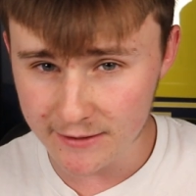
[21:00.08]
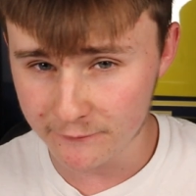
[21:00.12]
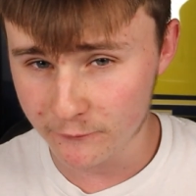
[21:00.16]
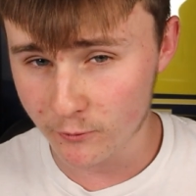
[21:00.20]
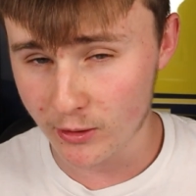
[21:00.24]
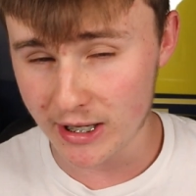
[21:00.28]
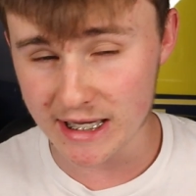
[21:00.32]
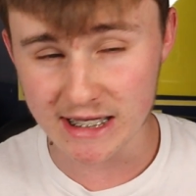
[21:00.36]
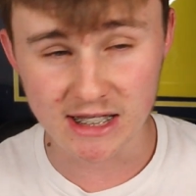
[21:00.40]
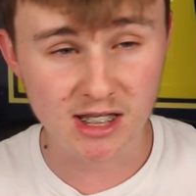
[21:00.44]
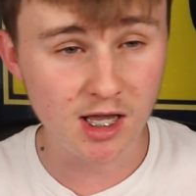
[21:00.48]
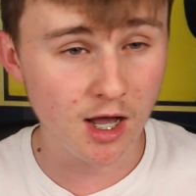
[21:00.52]

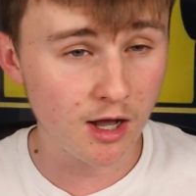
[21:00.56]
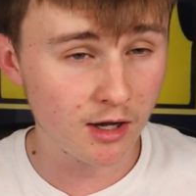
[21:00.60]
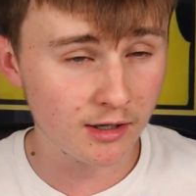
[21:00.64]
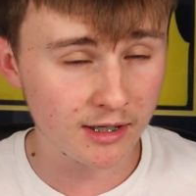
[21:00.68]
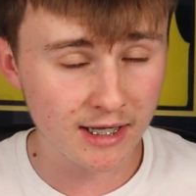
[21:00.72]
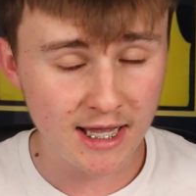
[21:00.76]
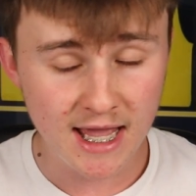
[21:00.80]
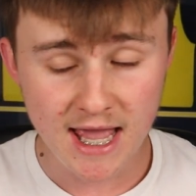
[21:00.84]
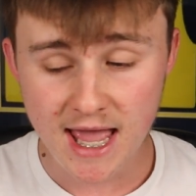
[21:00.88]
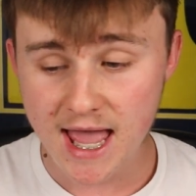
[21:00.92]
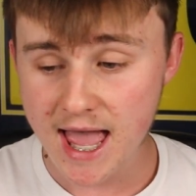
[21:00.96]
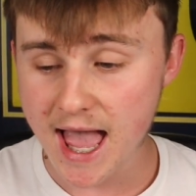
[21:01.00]
for a young,
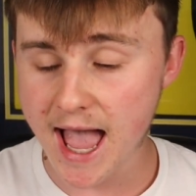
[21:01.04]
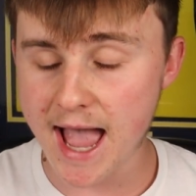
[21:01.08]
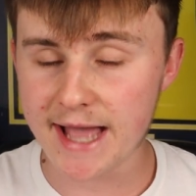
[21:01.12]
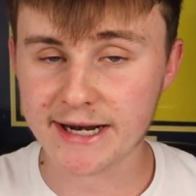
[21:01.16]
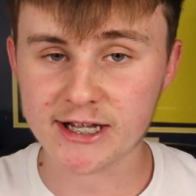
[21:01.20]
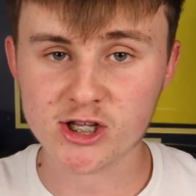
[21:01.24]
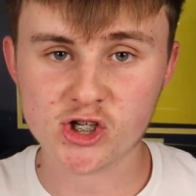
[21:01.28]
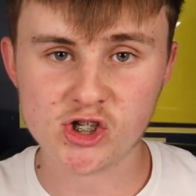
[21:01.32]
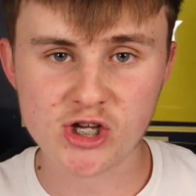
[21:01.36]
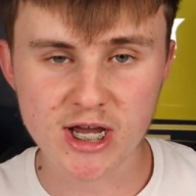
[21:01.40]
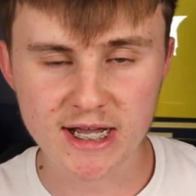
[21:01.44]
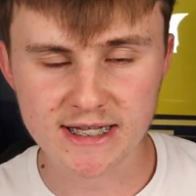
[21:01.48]

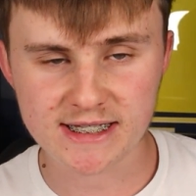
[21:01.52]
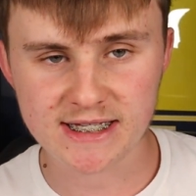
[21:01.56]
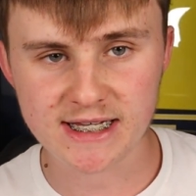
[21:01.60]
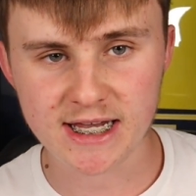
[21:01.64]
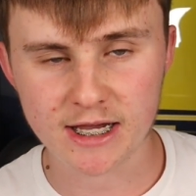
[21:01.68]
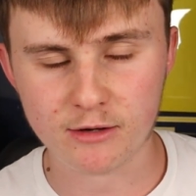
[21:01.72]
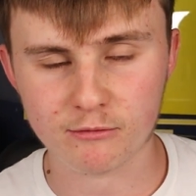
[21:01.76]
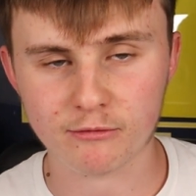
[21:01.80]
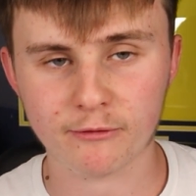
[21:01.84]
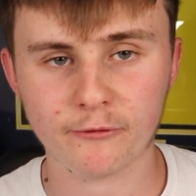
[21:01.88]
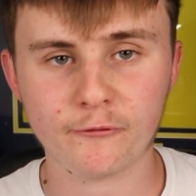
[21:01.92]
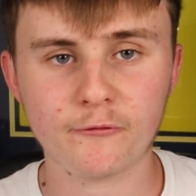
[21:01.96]

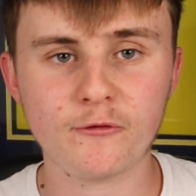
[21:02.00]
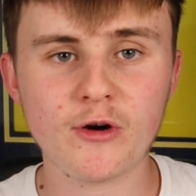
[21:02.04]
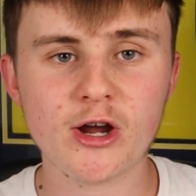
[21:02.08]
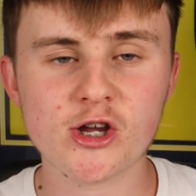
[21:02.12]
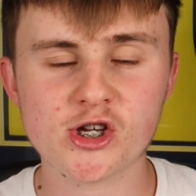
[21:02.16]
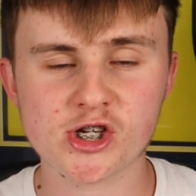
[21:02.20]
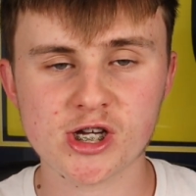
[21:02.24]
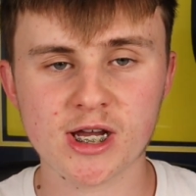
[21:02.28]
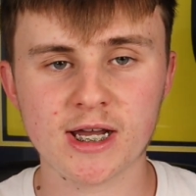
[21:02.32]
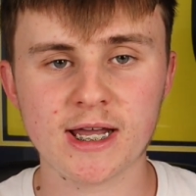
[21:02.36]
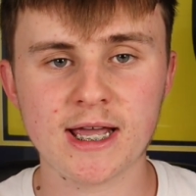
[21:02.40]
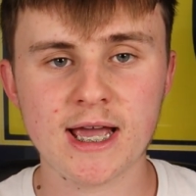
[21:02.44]
energetic,
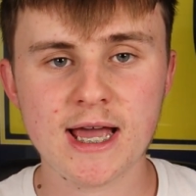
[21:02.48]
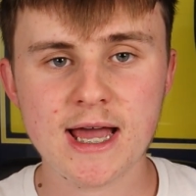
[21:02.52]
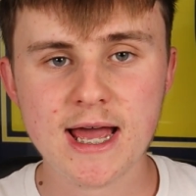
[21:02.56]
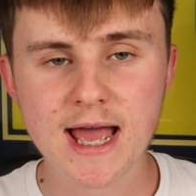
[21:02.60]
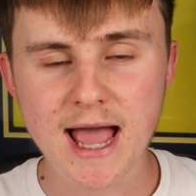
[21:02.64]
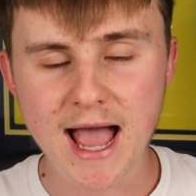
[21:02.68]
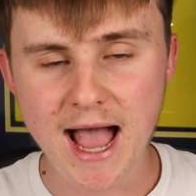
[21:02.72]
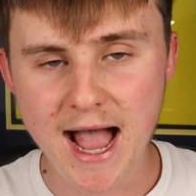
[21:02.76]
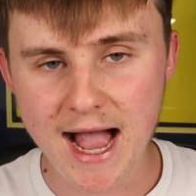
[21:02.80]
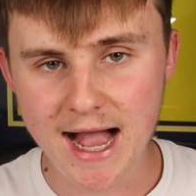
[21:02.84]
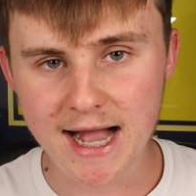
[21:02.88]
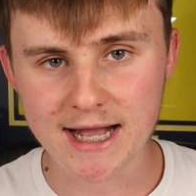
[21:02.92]
refreshing
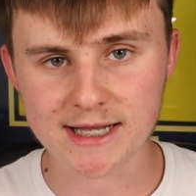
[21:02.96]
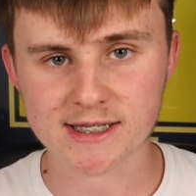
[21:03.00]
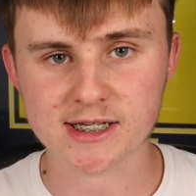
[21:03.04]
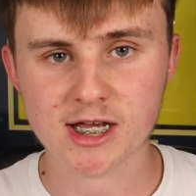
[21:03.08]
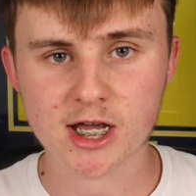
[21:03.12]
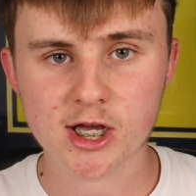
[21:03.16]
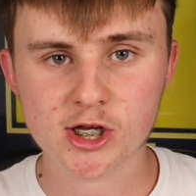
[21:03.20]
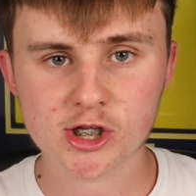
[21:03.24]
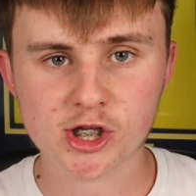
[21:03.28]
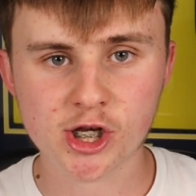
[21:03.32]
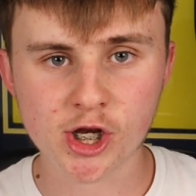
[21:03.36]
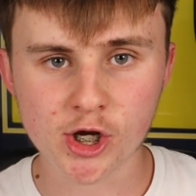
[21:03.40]
add
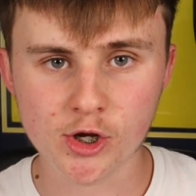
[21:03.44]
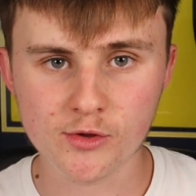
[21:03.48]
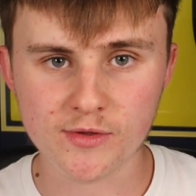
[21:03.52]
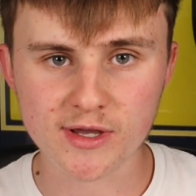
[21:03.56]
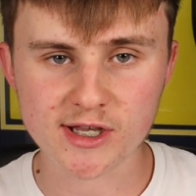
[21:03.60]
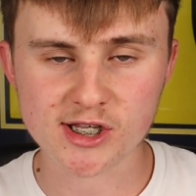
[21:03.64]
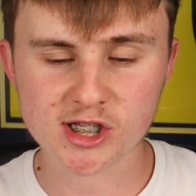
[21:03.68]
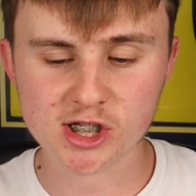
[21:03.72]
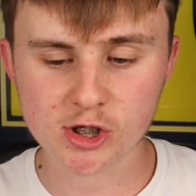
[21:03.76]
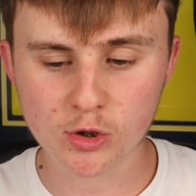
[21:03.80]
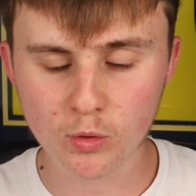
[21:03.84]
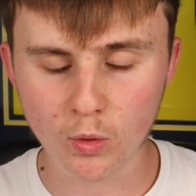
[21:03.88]
to
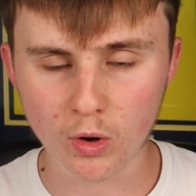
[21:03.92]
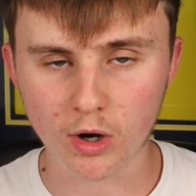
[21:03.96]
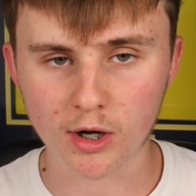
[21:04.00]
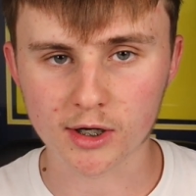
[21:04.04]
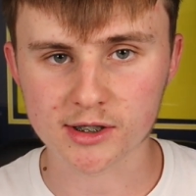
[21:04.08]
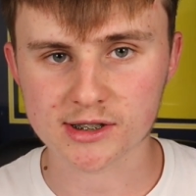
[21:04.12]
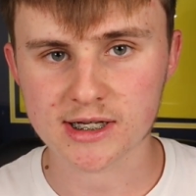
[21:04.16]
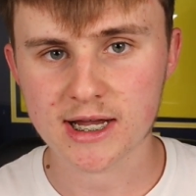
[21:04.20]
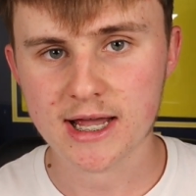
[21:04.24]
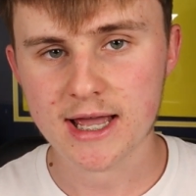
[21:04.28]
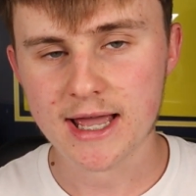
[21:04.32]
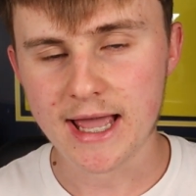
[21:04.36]
this
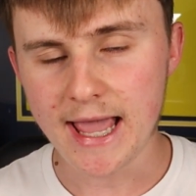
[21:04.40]
squad.